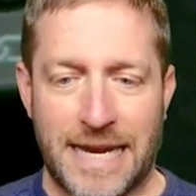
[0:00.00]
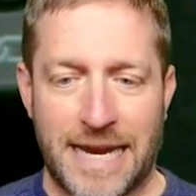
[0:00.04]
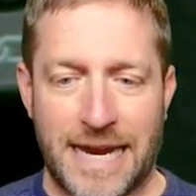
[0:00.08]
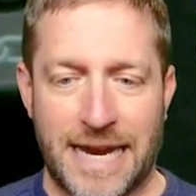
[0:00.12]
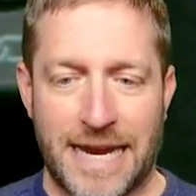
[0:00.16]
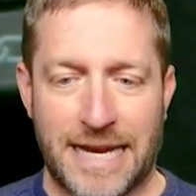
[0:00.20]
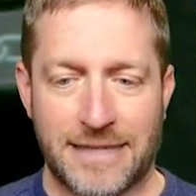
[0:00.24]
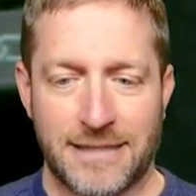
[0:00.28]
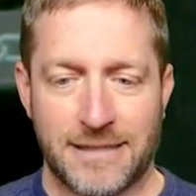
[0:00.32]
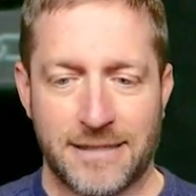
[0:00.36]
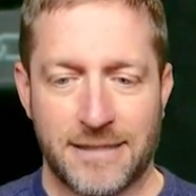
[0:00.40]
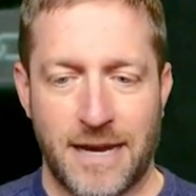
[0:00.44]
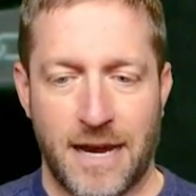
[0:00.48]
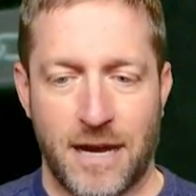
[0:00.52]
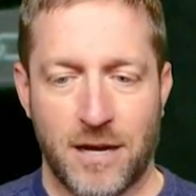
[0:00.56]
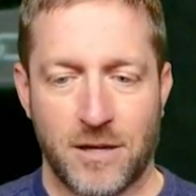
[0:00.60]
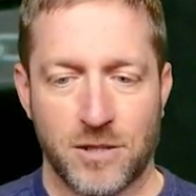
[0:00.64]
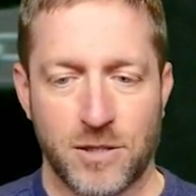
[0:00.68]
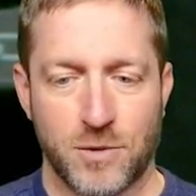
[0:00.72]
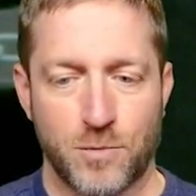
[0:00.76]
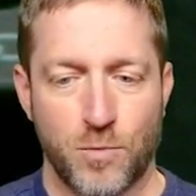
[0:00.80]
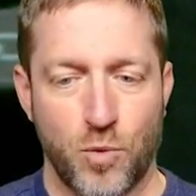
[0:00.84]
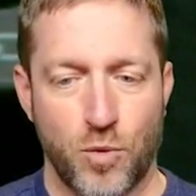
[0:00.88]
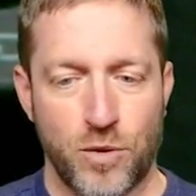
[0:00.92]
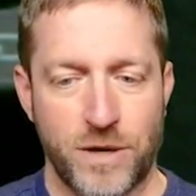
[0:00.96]
It
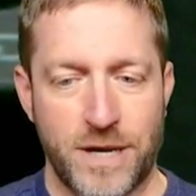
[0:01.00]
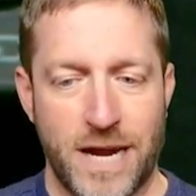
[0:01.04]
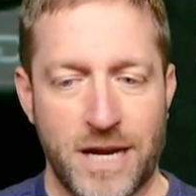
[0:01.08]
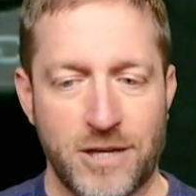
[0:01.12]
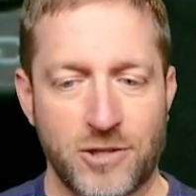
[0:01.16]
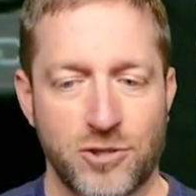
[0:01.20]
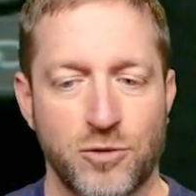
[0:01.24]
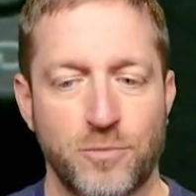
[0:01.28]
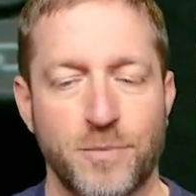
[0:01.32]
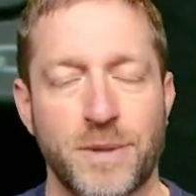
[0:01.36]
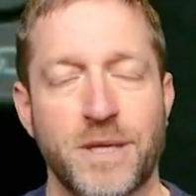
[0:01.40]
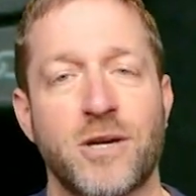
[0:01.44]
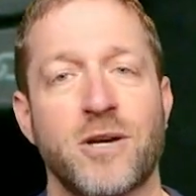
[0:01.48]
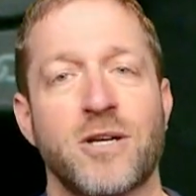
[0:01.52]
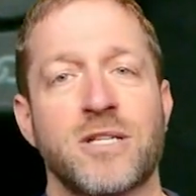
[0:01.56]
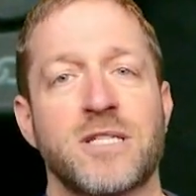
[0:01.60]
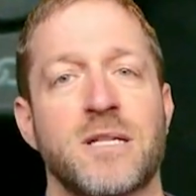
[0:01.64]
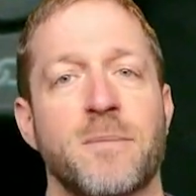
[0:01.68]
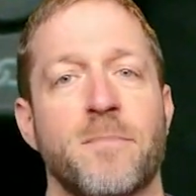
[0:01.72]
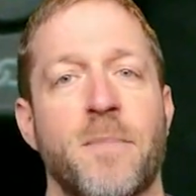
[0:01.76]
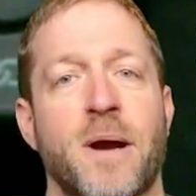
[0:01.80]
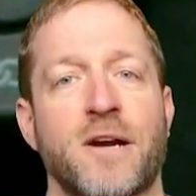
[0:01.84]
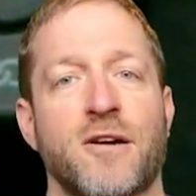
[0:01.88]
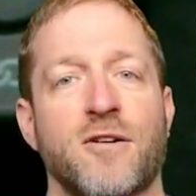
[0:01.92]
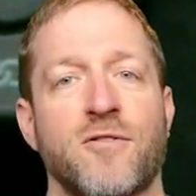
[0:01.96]
sounds more natural because
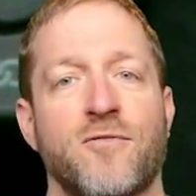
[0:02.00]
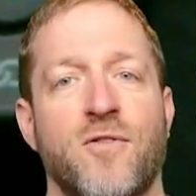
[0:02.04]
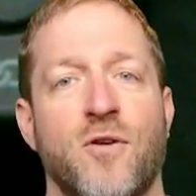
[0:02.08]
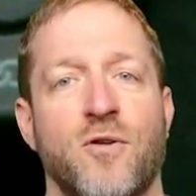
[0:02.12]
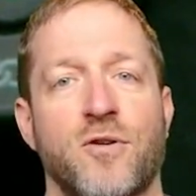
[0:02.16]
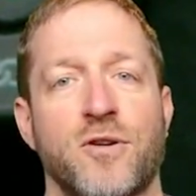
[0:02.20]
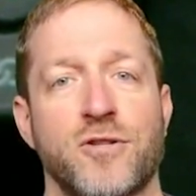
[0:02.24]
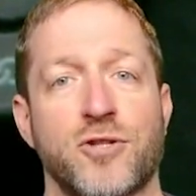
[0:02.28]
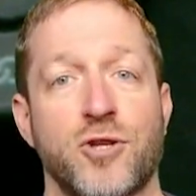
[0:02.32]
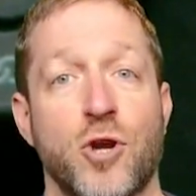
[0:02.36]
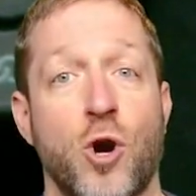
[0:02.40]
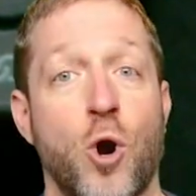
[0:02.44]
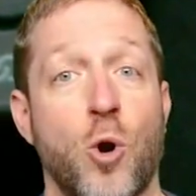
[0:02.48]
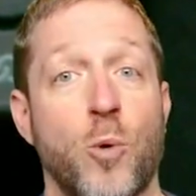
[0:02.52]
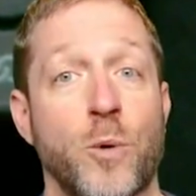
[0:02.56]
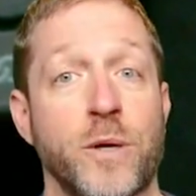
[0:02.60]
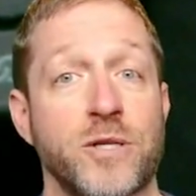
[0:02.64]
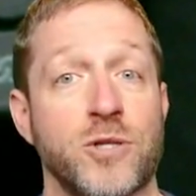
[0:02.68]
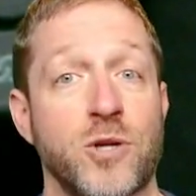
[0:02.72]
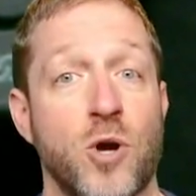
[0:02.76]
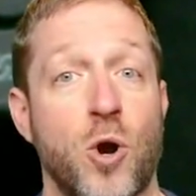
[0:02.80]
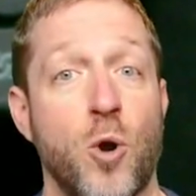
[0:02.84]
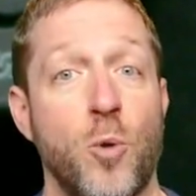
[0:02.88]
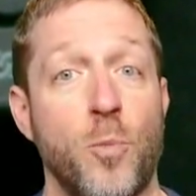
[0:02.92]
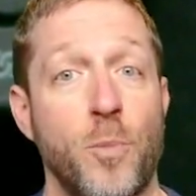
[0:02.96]
the microphone is
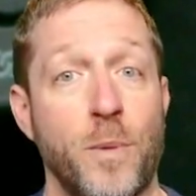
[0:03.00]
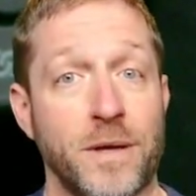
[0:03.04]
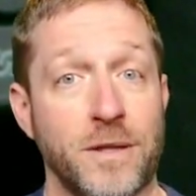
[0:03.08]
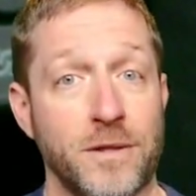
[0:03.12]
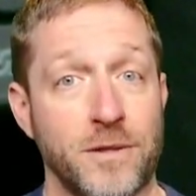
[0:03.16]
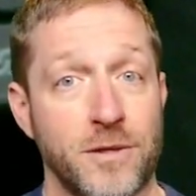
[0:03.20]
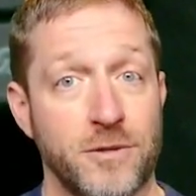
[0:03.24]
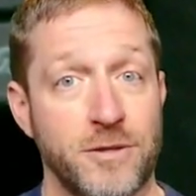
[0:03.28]
always open.